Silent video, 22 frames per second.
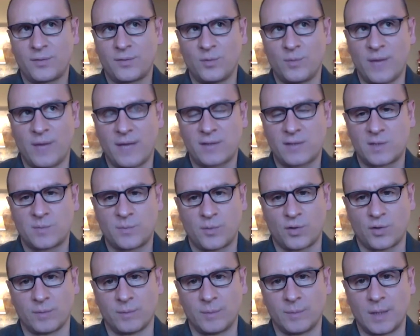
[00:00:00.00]
through a master's
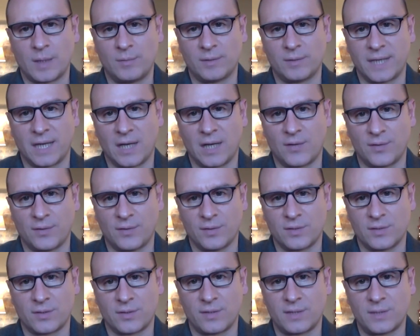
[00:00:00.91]
program in public health and you're
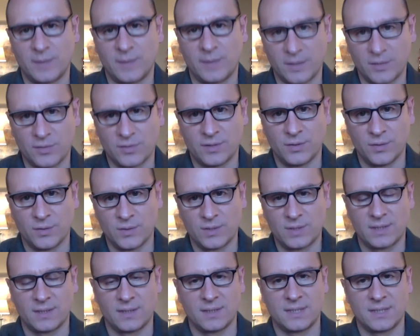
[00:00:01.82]
starting to be
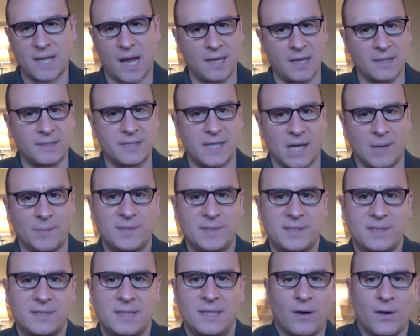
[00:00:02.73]
introduced to these
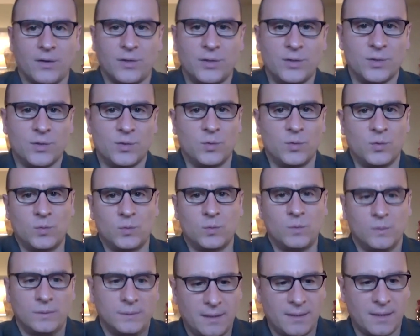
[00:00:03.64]
concepts, are
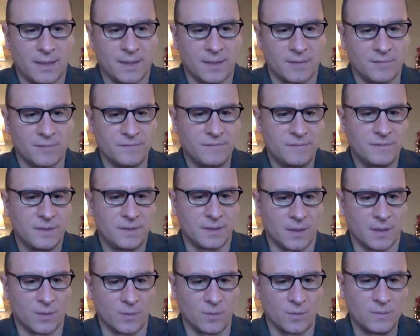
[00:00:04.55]
you kind of,
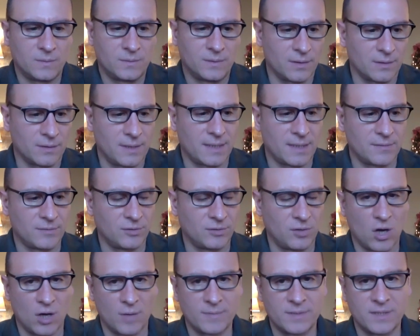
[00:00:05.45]
are kind of
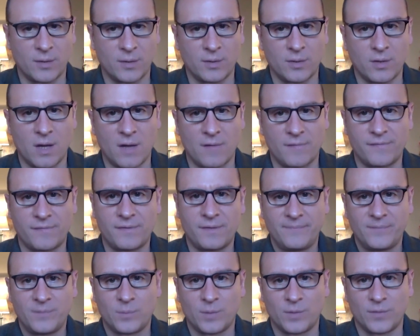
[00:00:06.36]
alarms going off
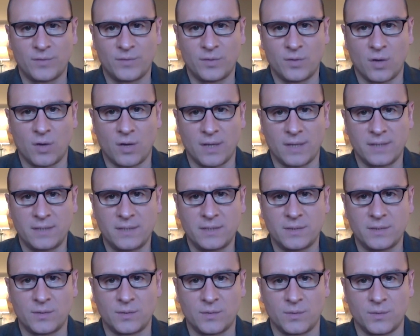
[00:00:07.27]
with regard
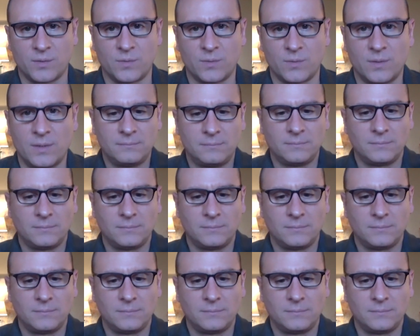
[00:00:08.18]
to